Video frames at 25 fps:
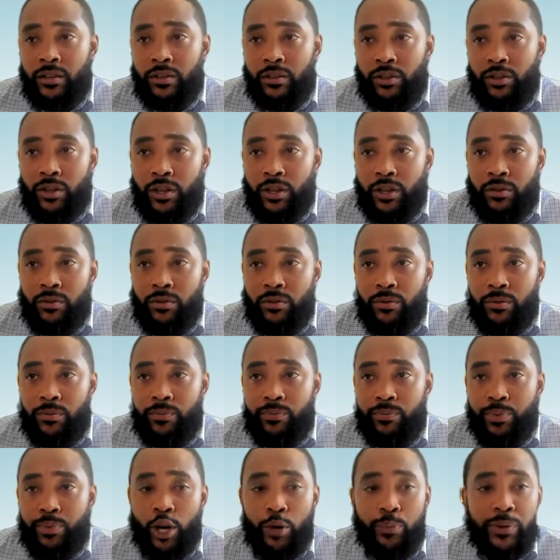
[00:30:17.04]
you know,
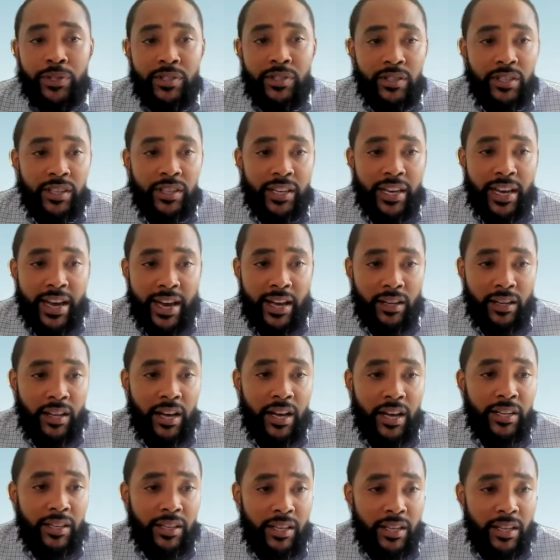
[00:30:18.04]
purposely had a
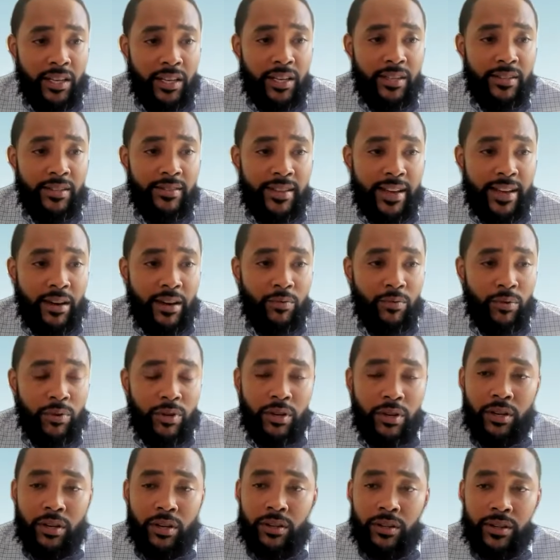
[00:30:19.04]
lot of kids that
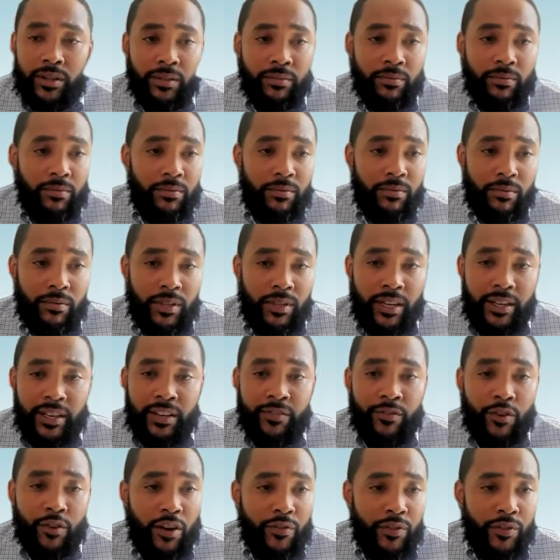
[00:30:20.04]
were
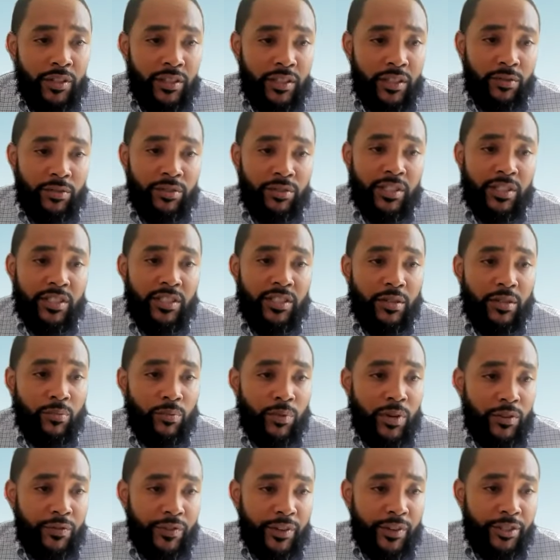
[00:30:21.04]
involved with the legal system,
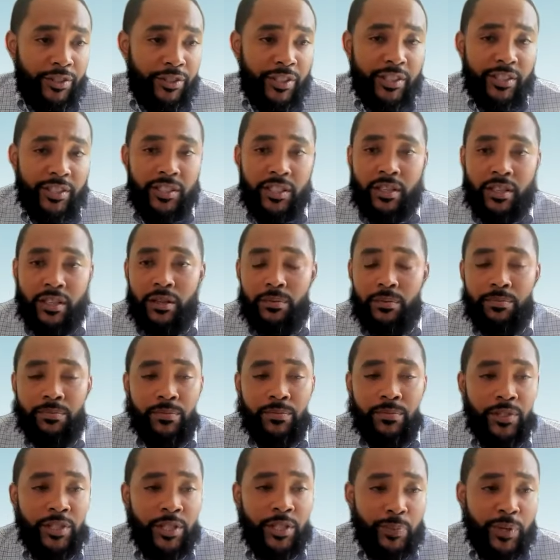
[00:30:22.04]
welfare system,
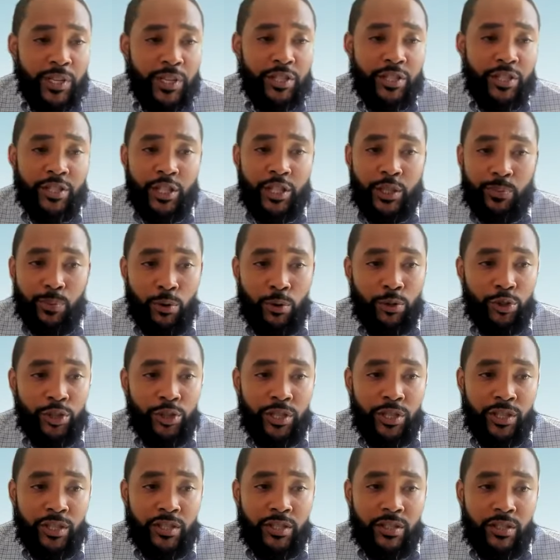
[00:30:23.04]
suspensions,
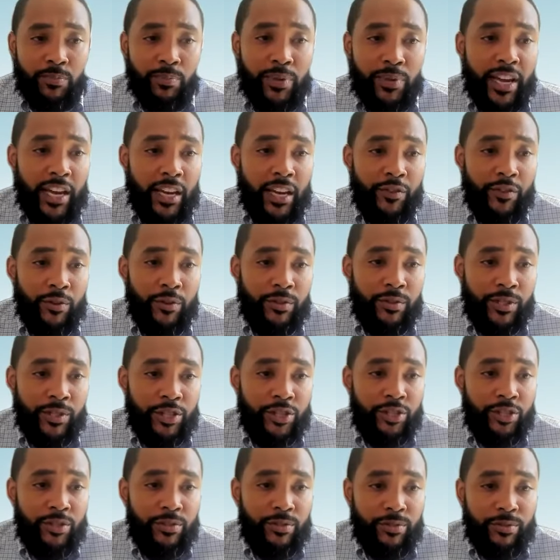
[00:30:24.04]
expulsions, behavioral
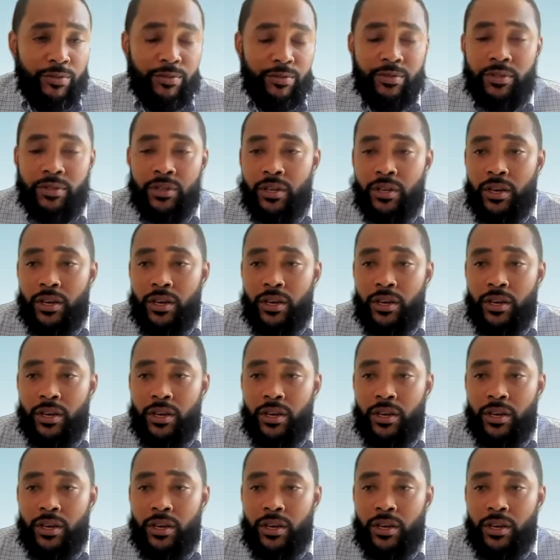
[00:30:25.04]
issues,